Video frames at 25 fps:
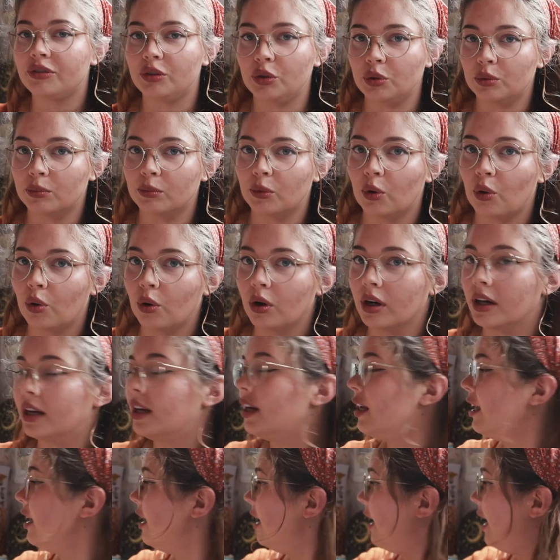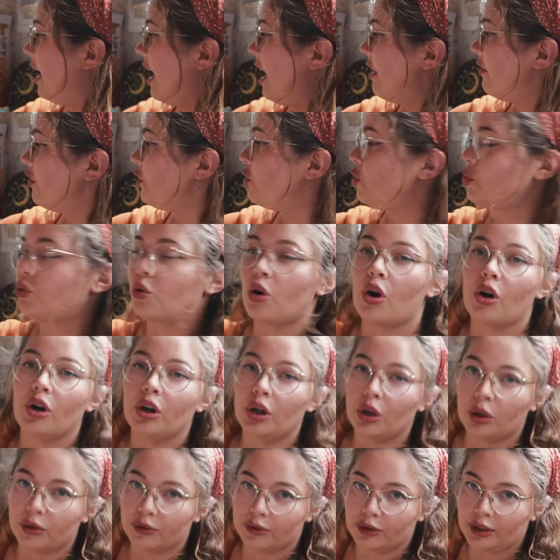a few more. I have a
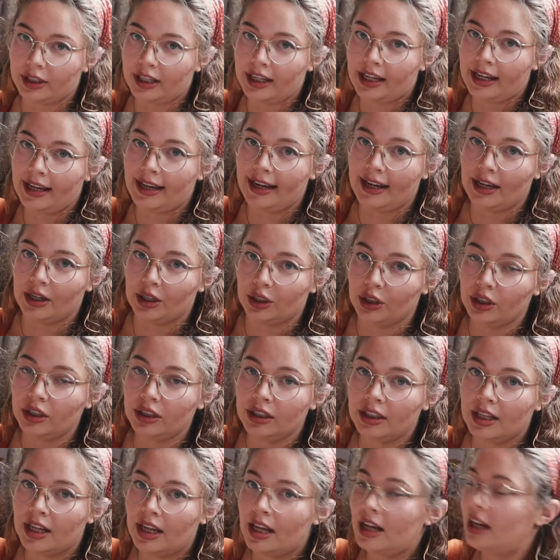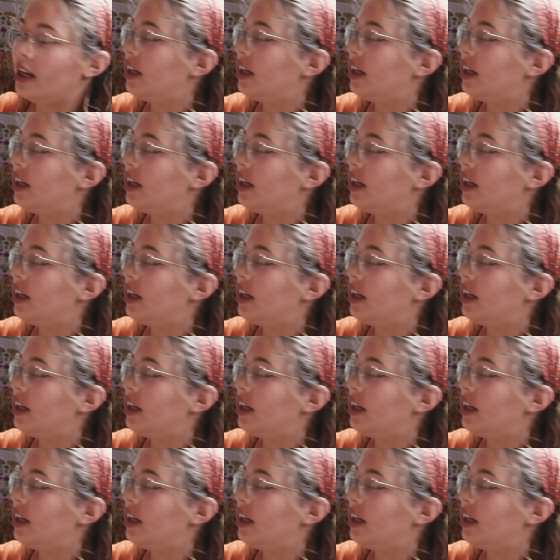drawer over here.